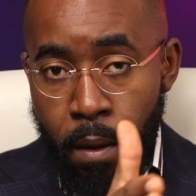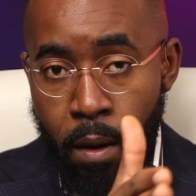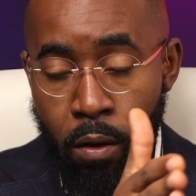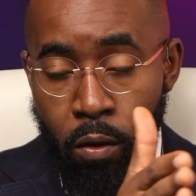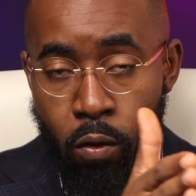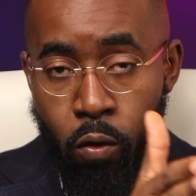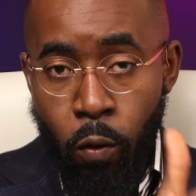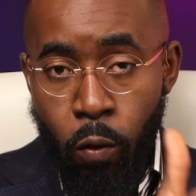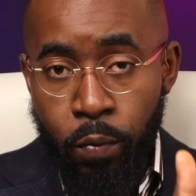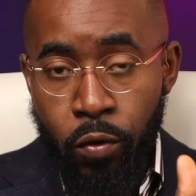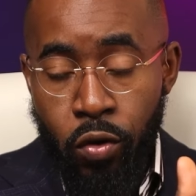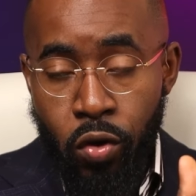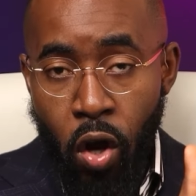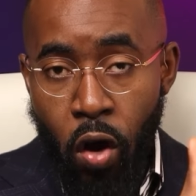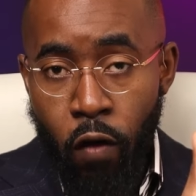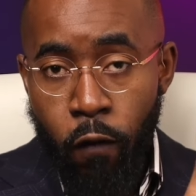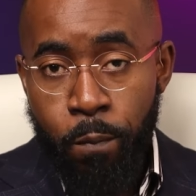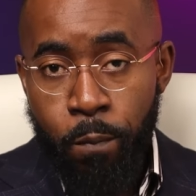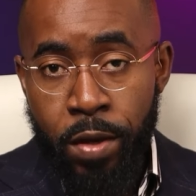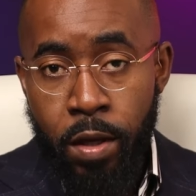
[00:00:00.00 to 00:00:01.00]
groups
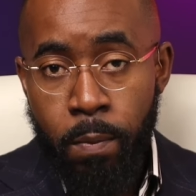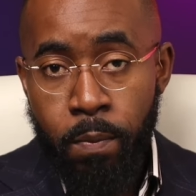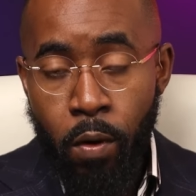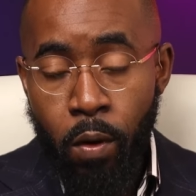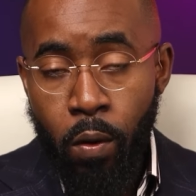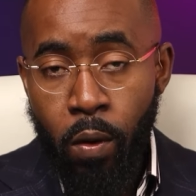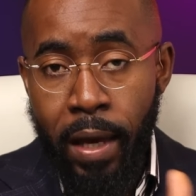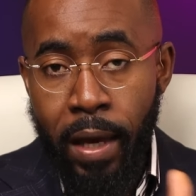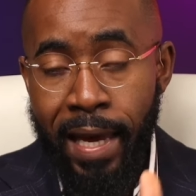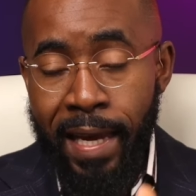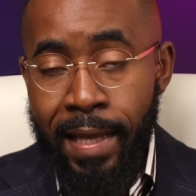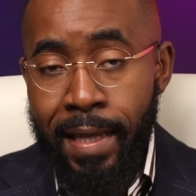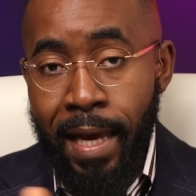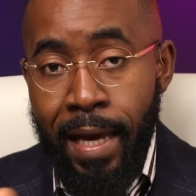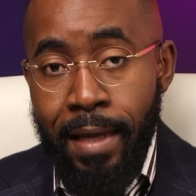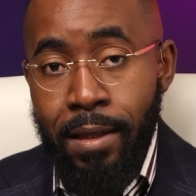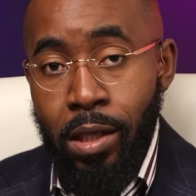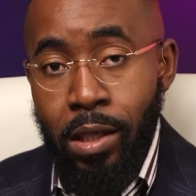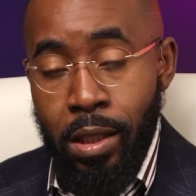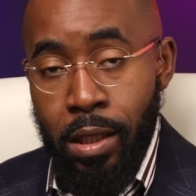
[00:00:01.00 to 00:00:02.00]
of people and
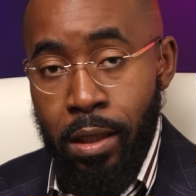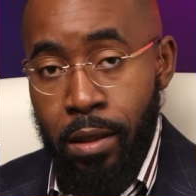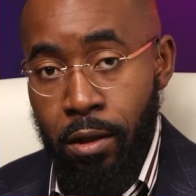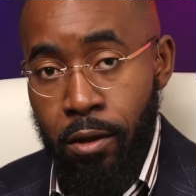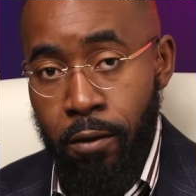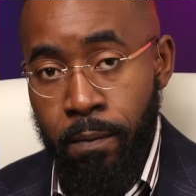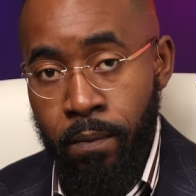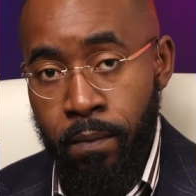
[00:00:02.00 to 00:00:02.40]
entities.